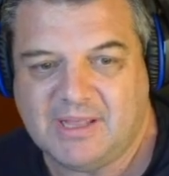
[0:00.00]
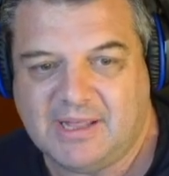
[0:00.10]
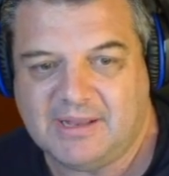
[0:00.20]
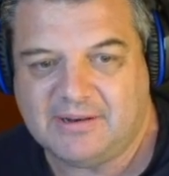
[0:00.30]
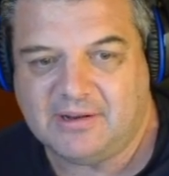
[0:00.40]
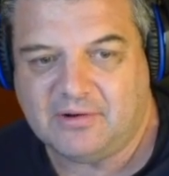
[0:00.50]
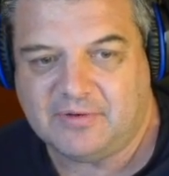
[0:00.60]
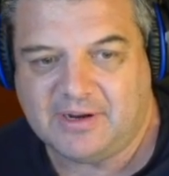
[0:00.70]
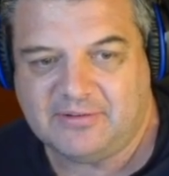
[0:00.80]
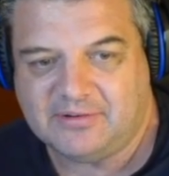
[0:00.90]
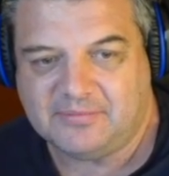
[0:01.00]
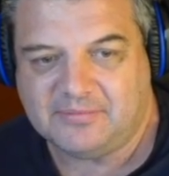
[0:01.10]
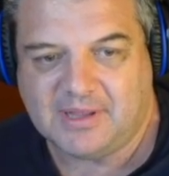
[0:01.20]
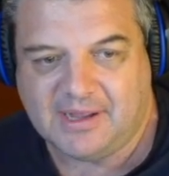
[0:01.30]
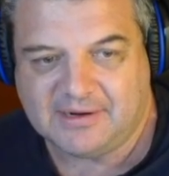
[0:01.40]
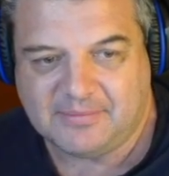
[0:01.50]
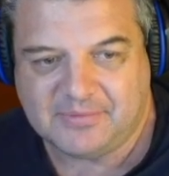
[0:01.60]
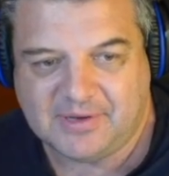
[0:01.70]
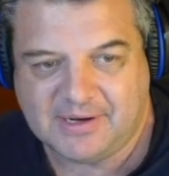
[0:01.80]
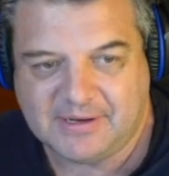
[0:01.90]
Ah, the old racism card
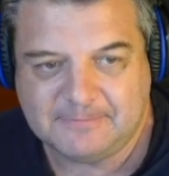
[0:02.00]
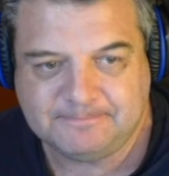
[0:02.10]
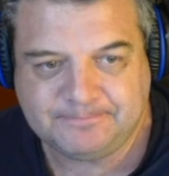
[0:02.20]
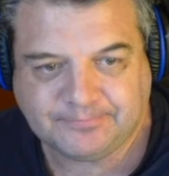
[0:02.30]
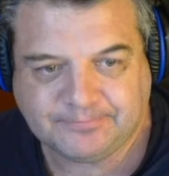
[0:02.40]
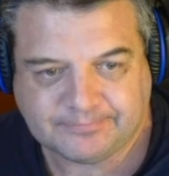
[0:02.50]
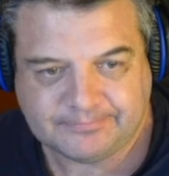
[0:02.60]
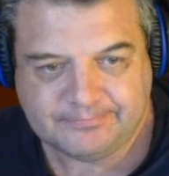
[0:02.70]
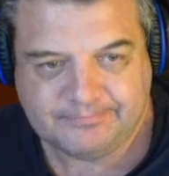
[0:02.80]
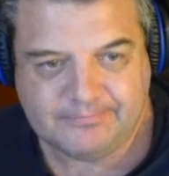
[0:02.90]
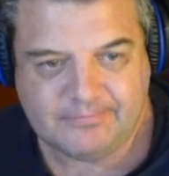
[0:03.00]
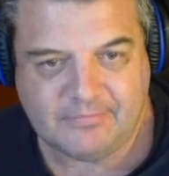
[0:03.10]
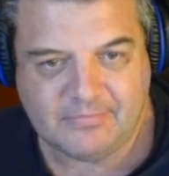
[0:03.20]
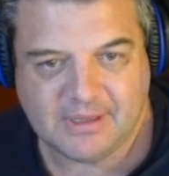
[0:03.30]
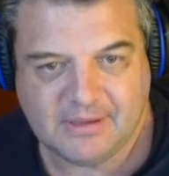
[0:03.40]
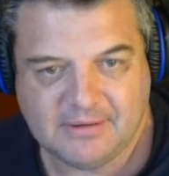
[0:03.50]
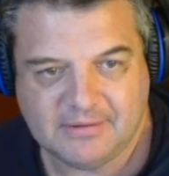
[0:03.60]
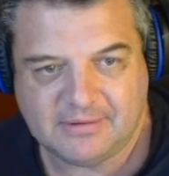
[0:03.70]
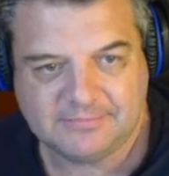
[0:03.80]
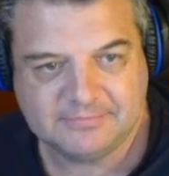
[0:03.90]
comes out again.
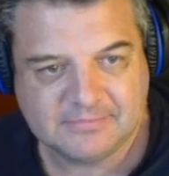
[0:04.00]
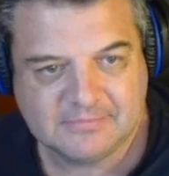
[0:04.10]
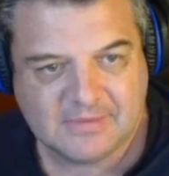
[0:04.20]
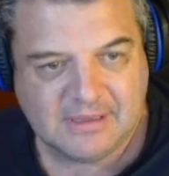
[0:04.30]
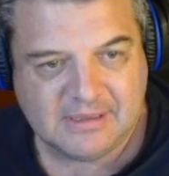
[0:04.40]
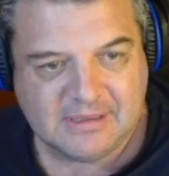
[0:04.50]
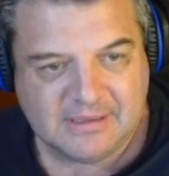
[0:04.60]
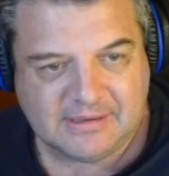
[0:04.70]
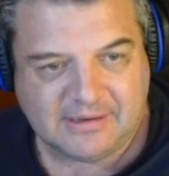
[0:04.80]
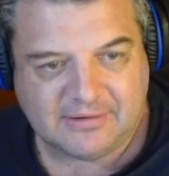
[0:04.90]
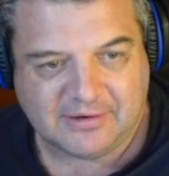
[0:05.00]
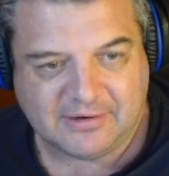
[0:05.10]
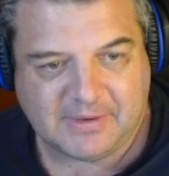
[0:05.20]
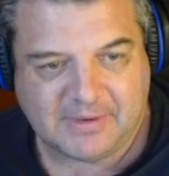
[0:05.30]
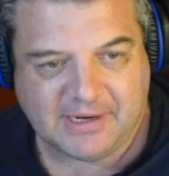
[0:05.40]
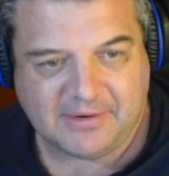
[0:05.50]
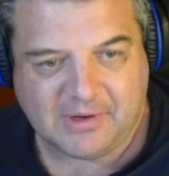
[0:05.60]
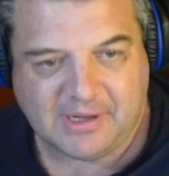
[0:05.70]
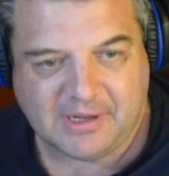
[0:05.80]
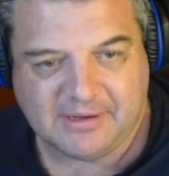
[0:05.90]
Oh, doesn't explain
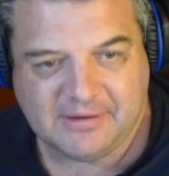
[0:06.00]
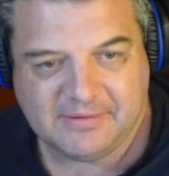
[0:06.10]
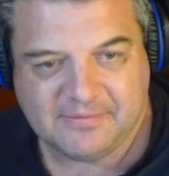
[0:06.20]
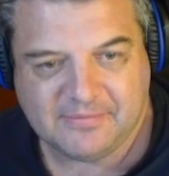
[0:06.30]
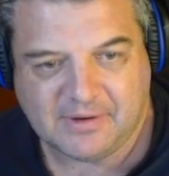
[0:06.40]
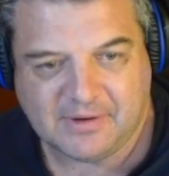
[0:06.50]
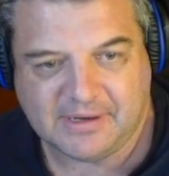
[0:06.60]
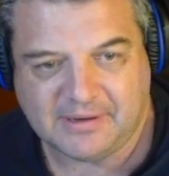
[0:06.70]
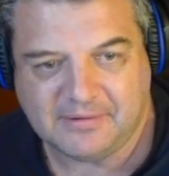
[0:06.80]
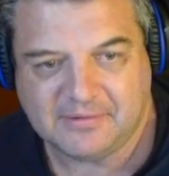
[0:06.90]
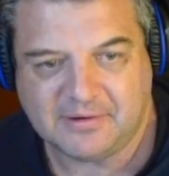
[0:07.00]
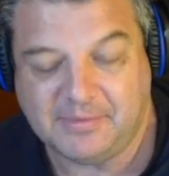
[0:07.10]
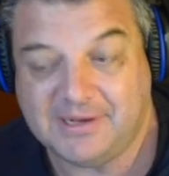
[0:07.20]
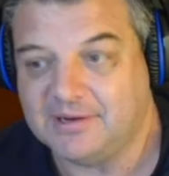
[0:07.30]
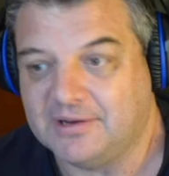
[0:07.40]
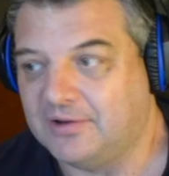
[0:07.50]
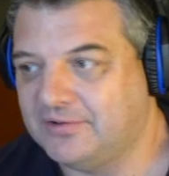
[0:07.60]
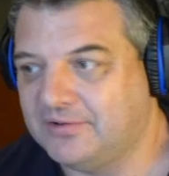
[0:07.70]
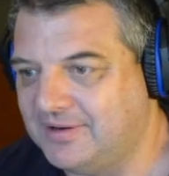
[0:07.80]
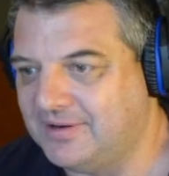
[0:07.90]
why. Why Camilla
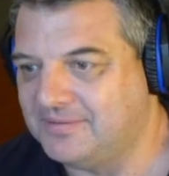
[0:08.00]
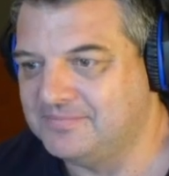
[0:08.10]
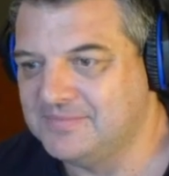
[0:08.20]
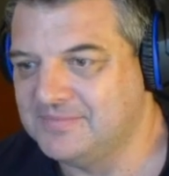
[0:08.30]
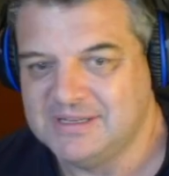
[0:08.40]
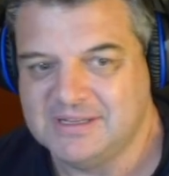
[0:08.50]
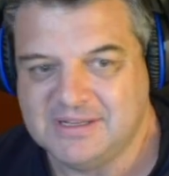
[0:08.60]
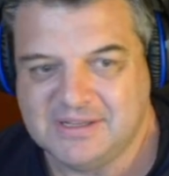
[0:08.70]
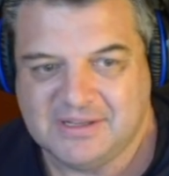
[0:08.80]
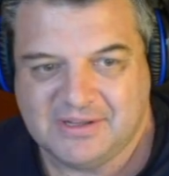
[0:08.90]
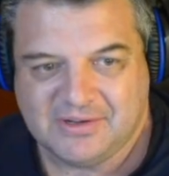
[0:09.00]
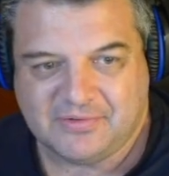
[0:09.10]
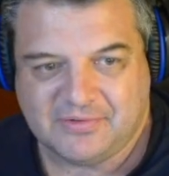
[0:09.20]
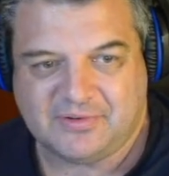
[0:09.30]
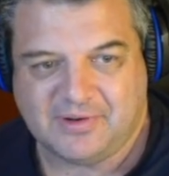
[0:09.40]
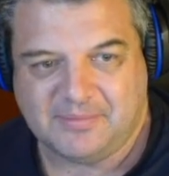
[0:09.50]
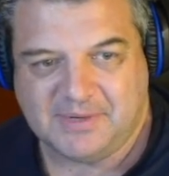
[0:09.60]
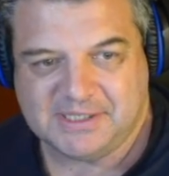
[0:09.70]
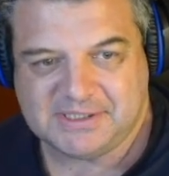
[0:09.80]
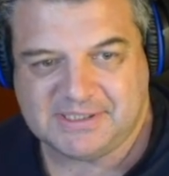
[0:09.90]
got grilled so
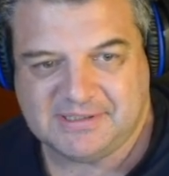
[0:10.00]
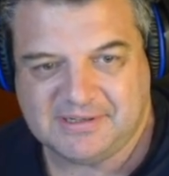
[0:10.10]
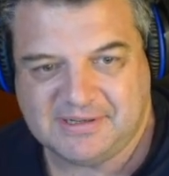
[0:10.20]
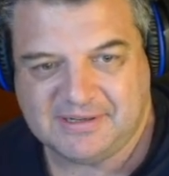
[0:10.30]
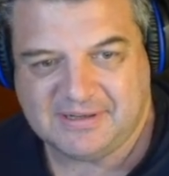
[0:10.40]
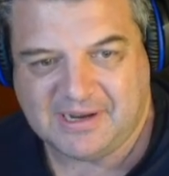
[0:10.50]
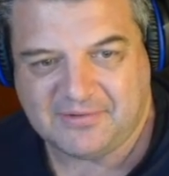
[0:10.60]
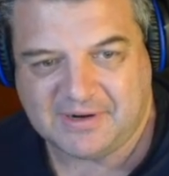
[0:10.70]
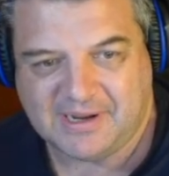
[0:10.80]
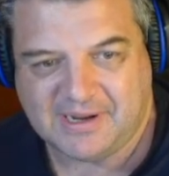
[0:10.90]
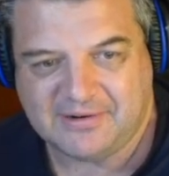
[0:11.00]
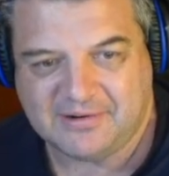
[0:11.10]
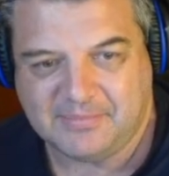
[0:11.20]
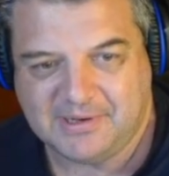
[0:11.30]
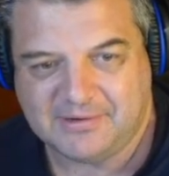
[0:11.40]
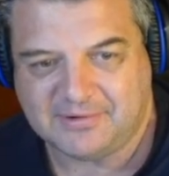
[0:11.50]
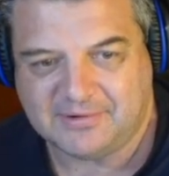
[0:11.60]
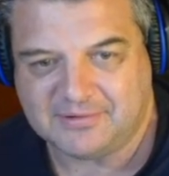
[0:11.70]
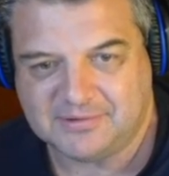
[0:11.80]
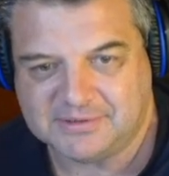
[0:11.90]
much. Everyone hated Camilla. Was
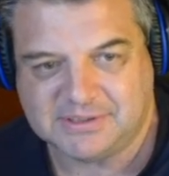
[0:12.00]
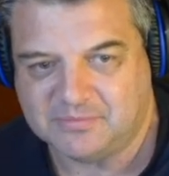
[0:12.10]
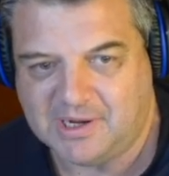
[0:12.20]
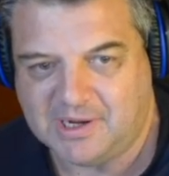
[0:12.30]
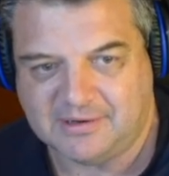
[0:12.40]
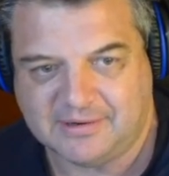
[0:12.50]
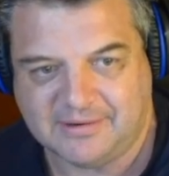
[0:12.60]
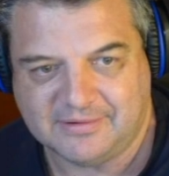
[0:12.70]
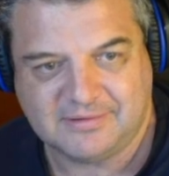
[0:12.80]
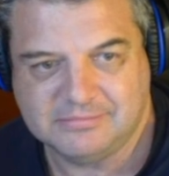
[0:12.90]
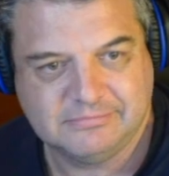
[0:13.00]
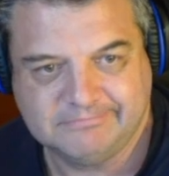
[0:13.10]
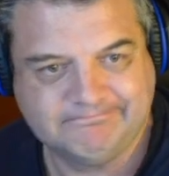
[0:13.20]
it because she's white, I guess?